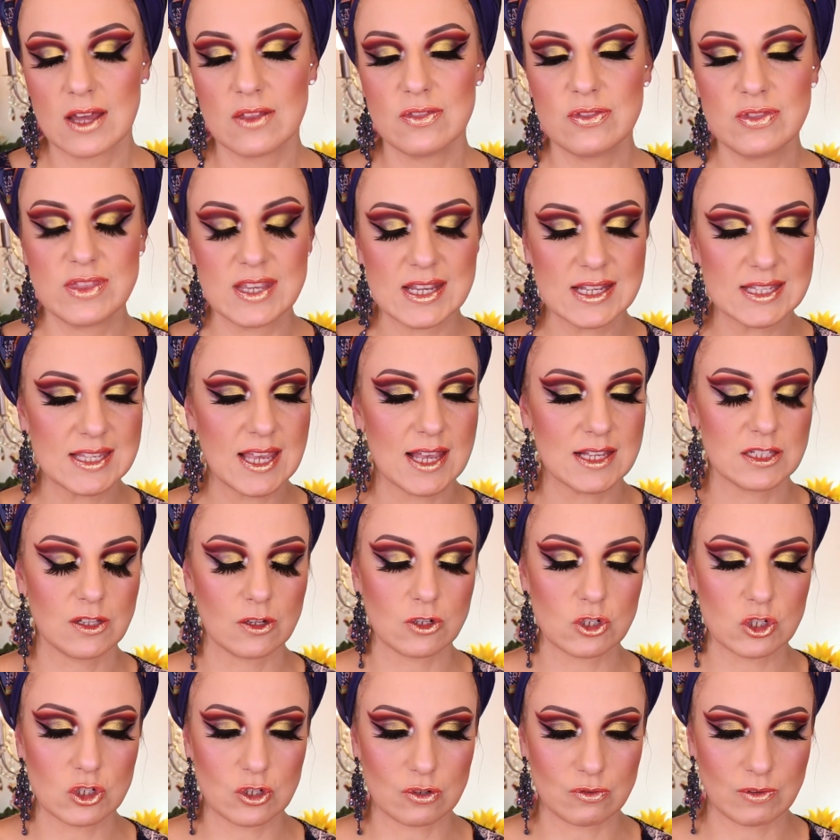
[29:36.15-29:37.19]
This has
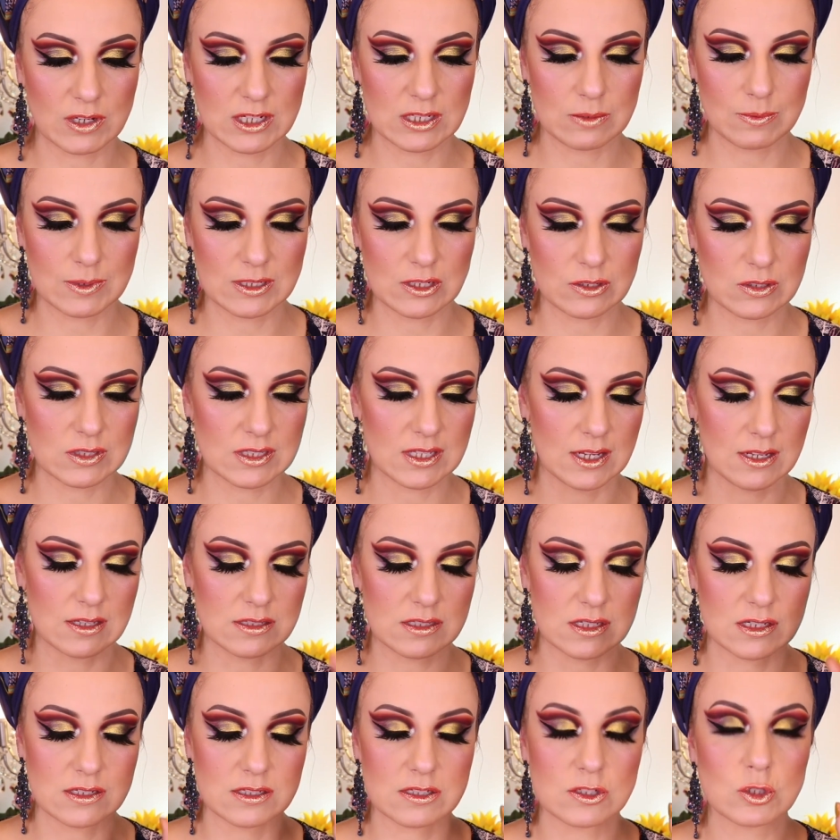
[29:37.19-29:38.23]
launched already when you're seeing
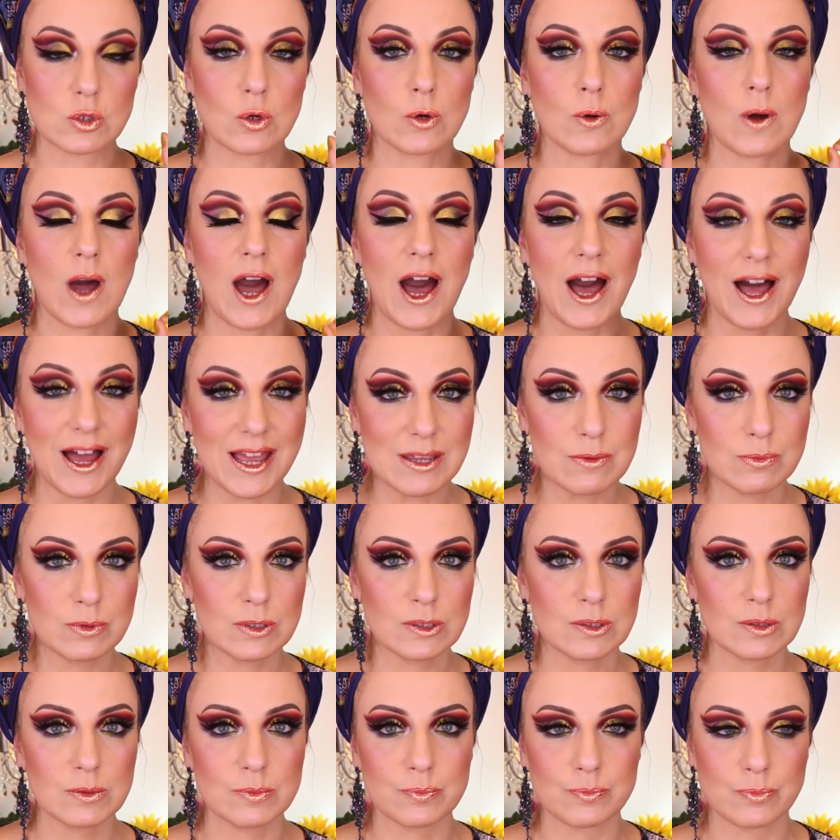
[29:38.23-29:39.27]
this, so I
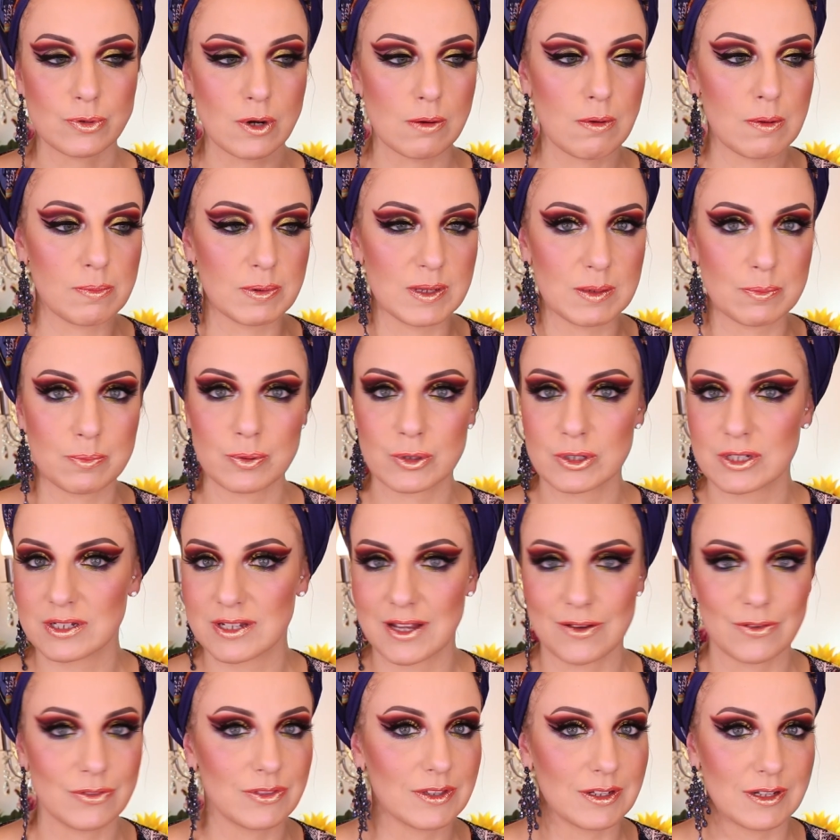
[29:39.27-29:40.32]
will probably put
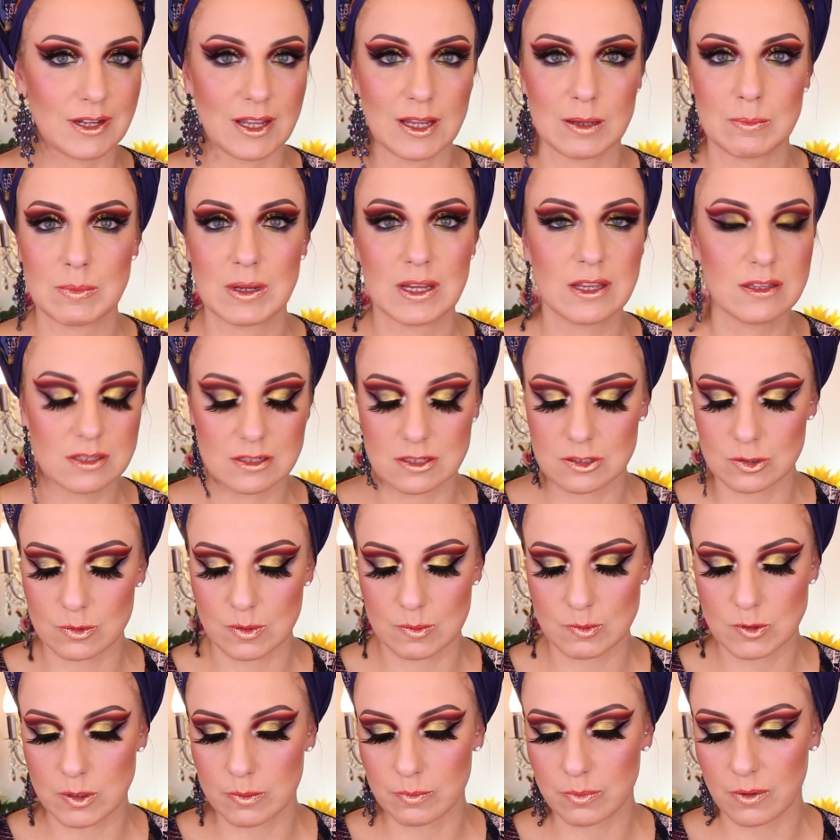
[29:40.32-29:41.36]
down the name in the
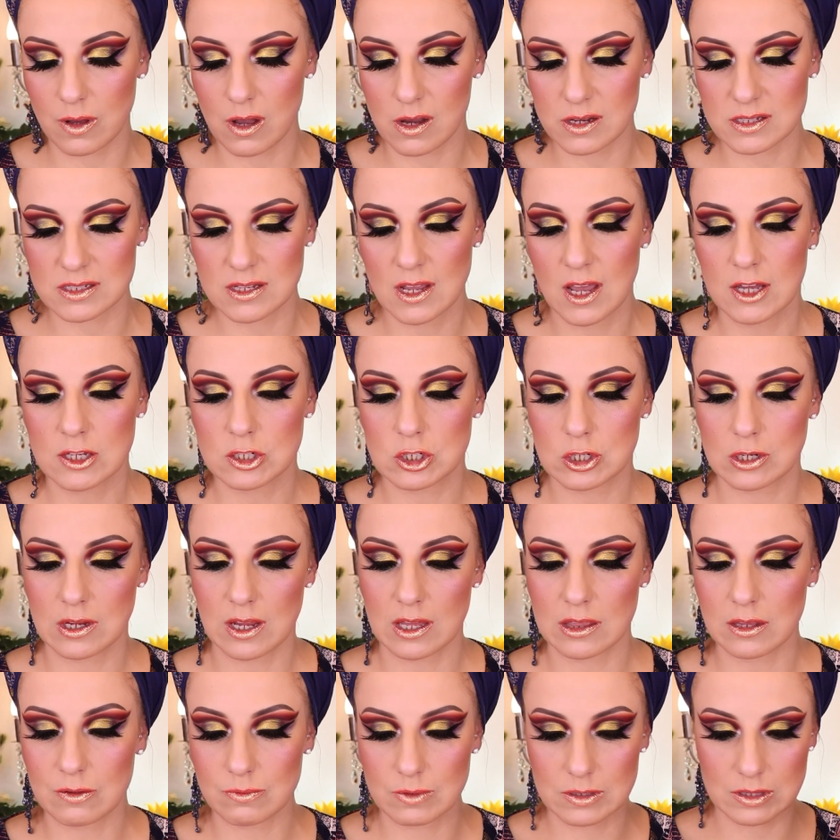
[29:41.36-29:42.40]
description box
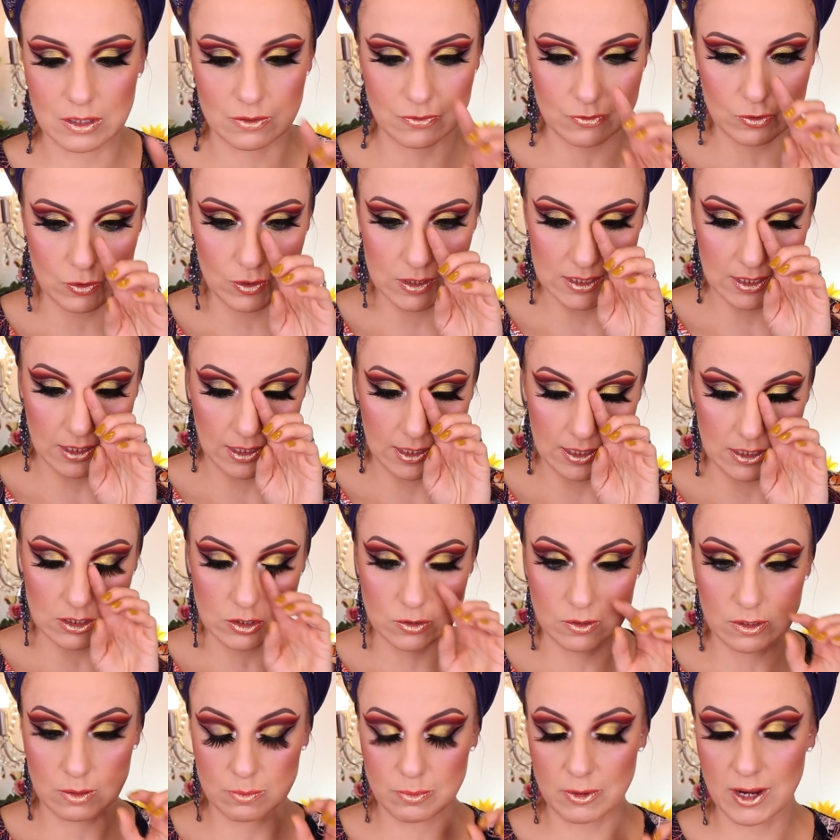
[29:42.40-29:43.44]
together with, of course, the link
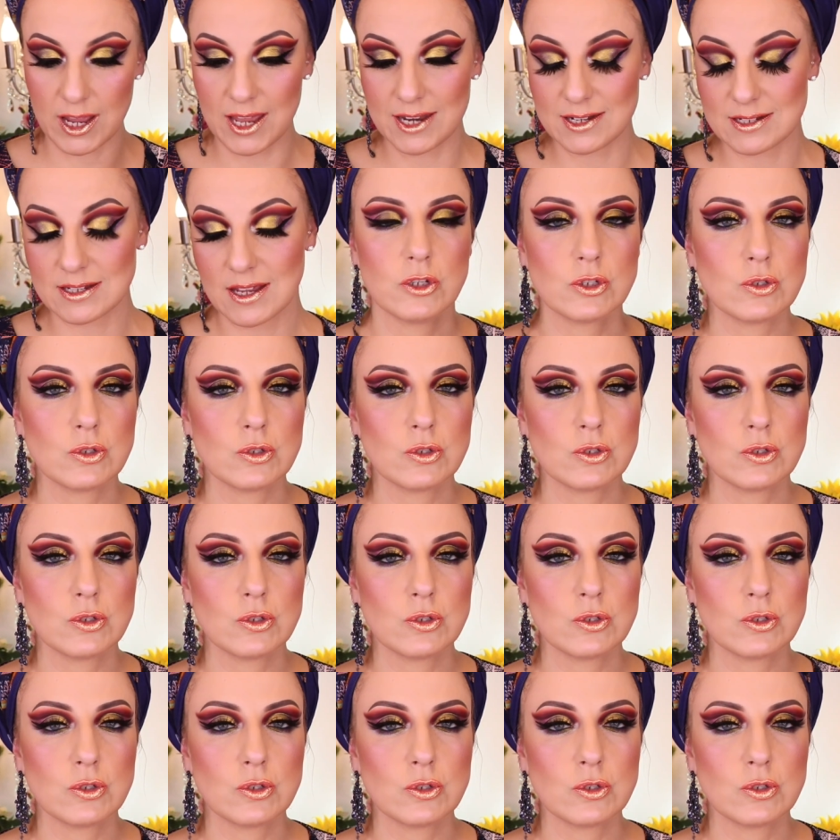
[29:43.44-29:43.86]
to the brand.